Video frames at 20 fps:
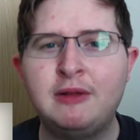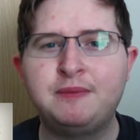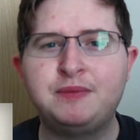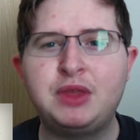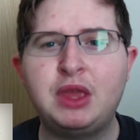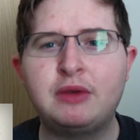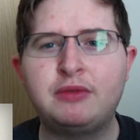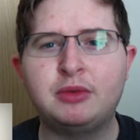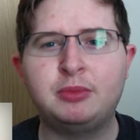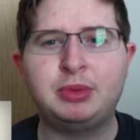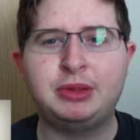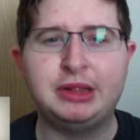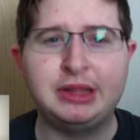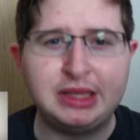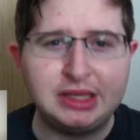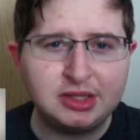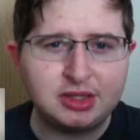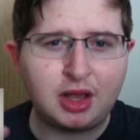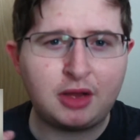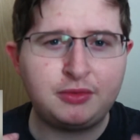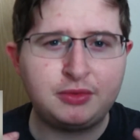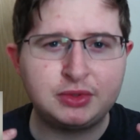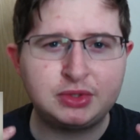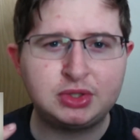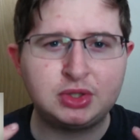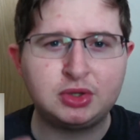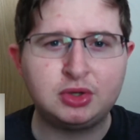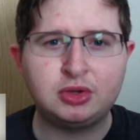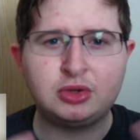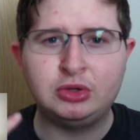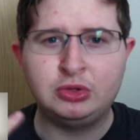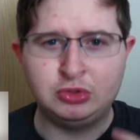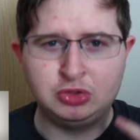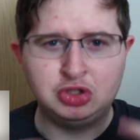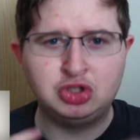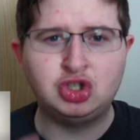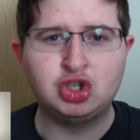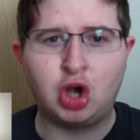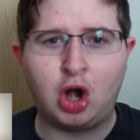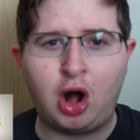you have a police officer whose
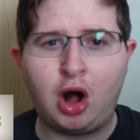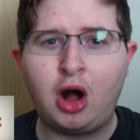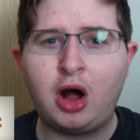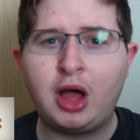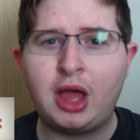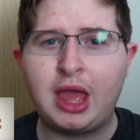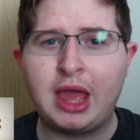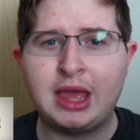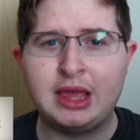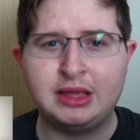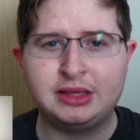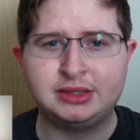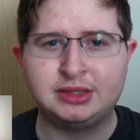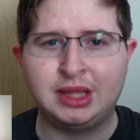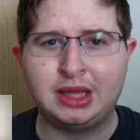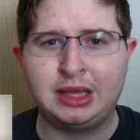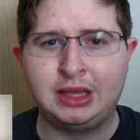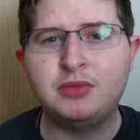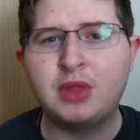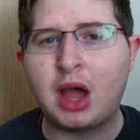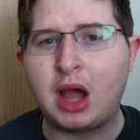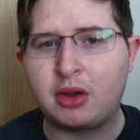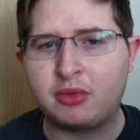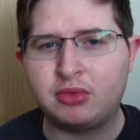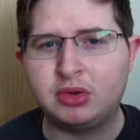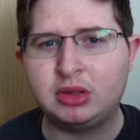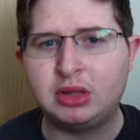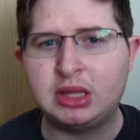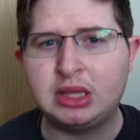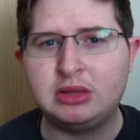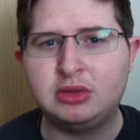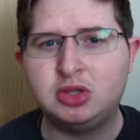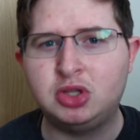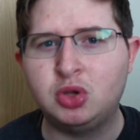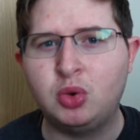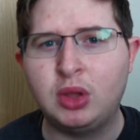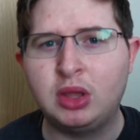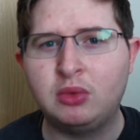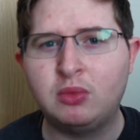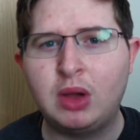jaw is like not really
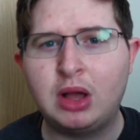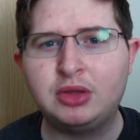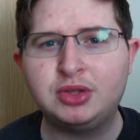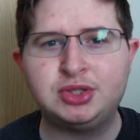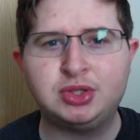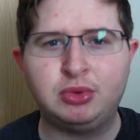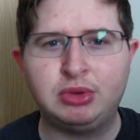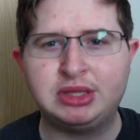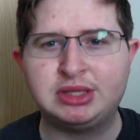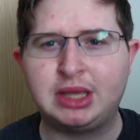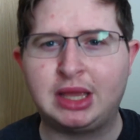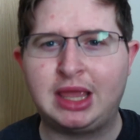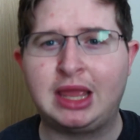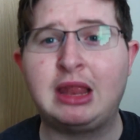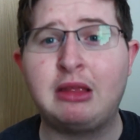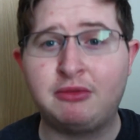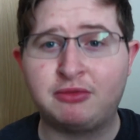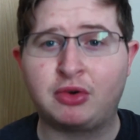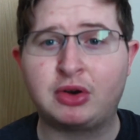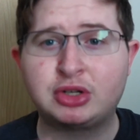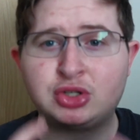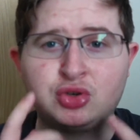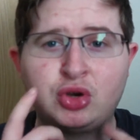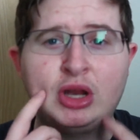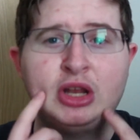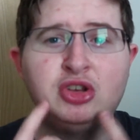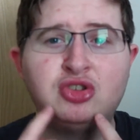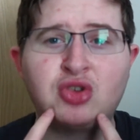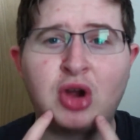doing well, so he's like getting frustrated